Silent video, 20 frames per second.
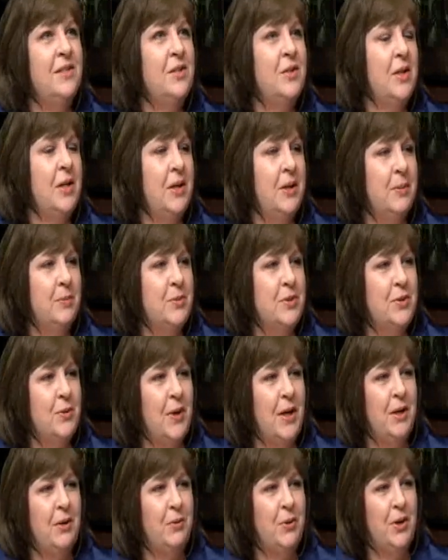PRNs, so
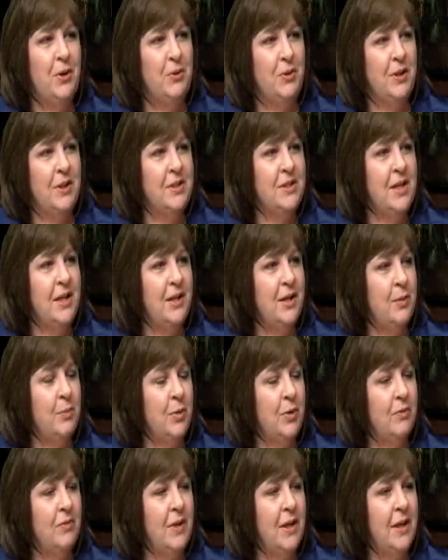I don't know the exact
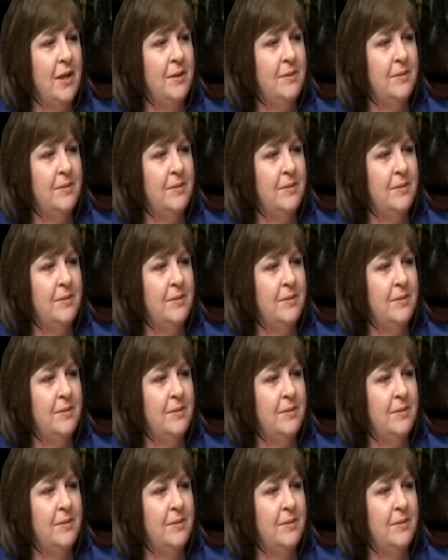number of that.